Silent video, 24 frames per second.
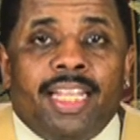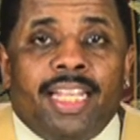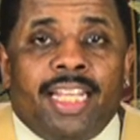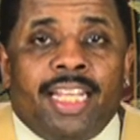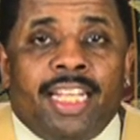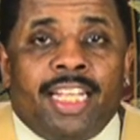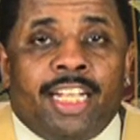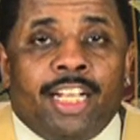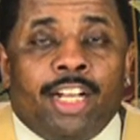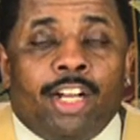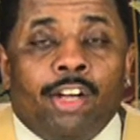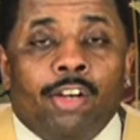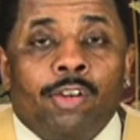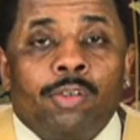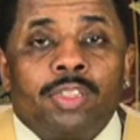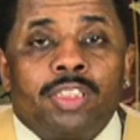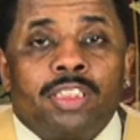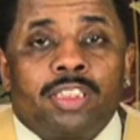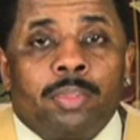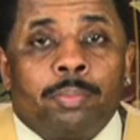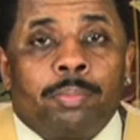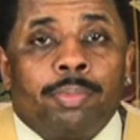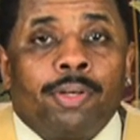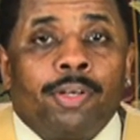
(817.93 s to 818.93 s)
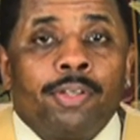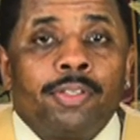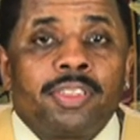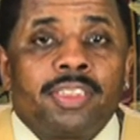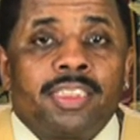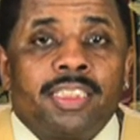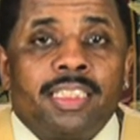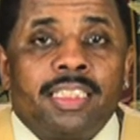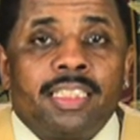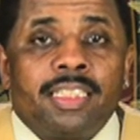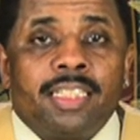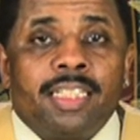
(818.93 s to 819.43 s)
It hurts the
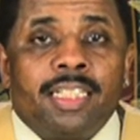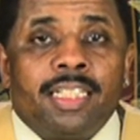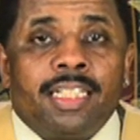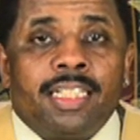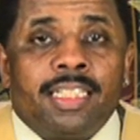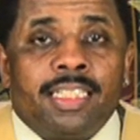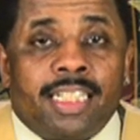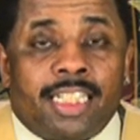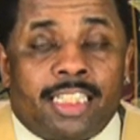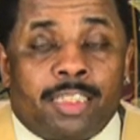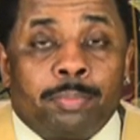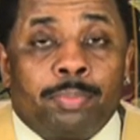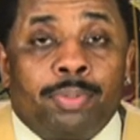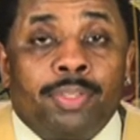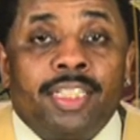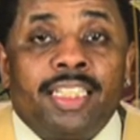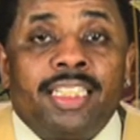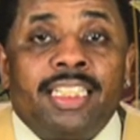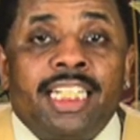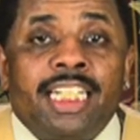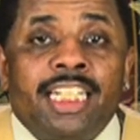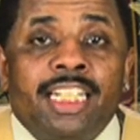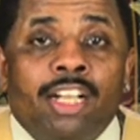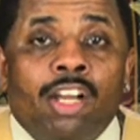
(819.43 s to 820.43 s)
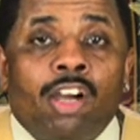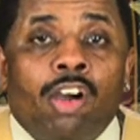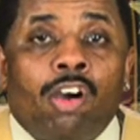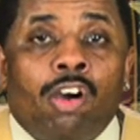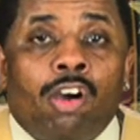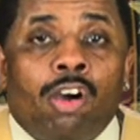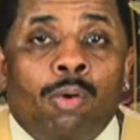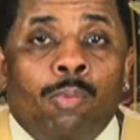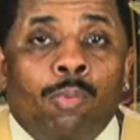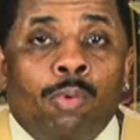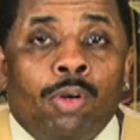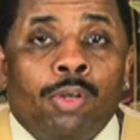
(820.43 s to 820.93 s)
person that's putting in their
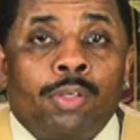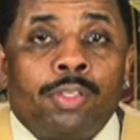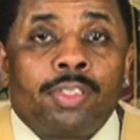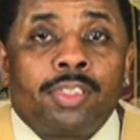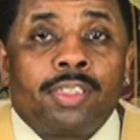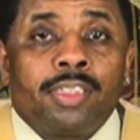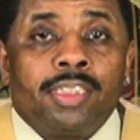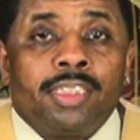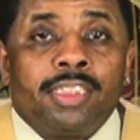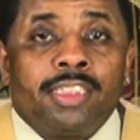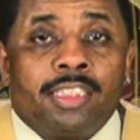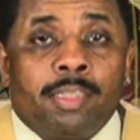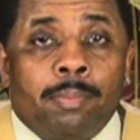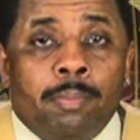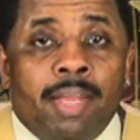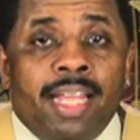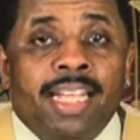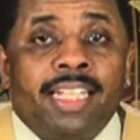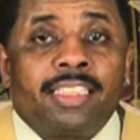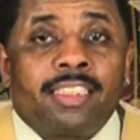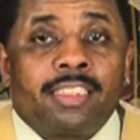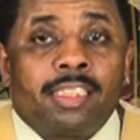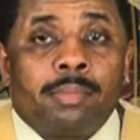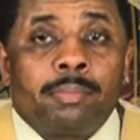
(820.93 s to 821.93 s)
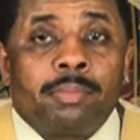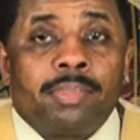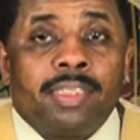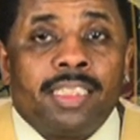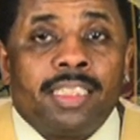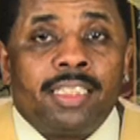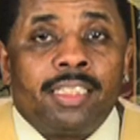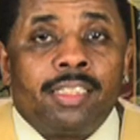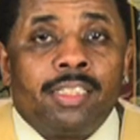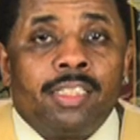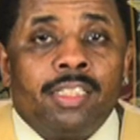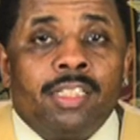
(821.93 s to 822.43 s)
hard work to make
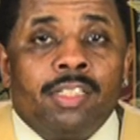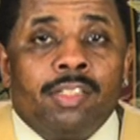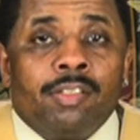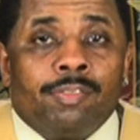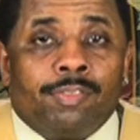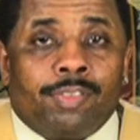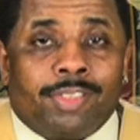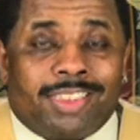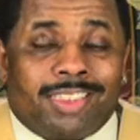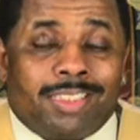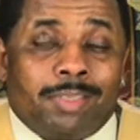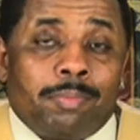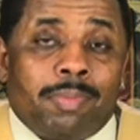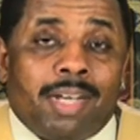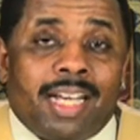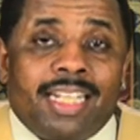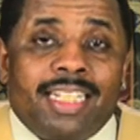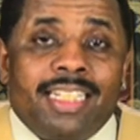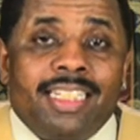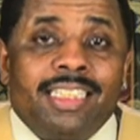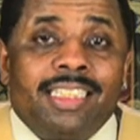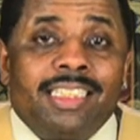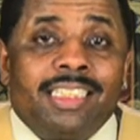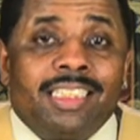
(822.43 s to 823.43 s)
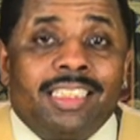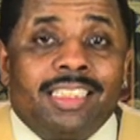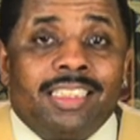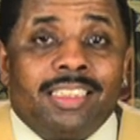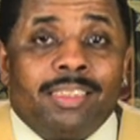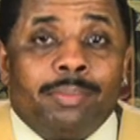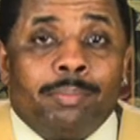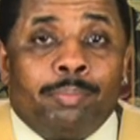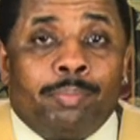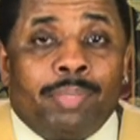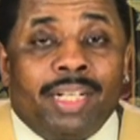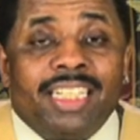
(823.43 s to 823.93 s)
something for somebody
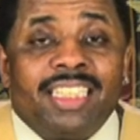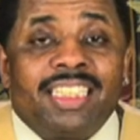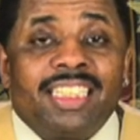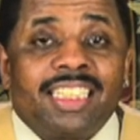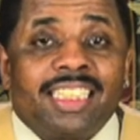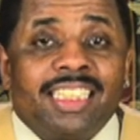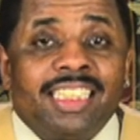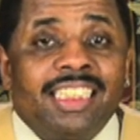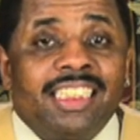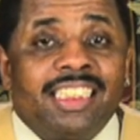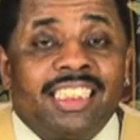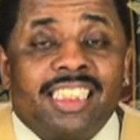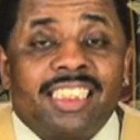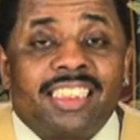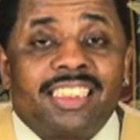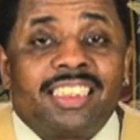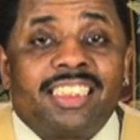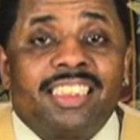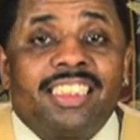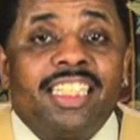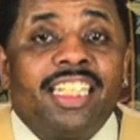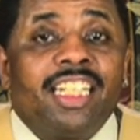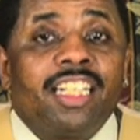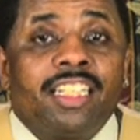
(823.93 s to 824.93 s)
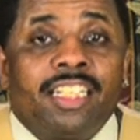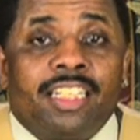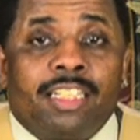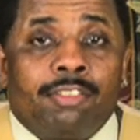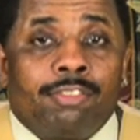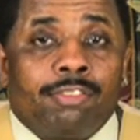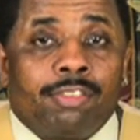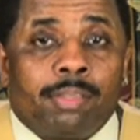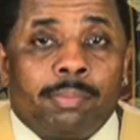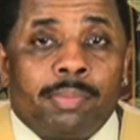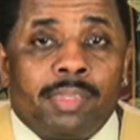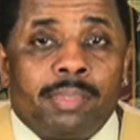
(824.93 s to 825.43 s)
basically just stealing
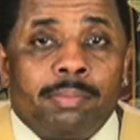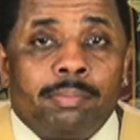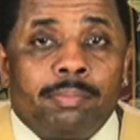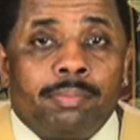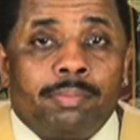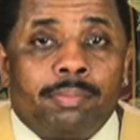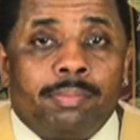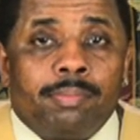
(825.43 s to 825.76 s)
from them.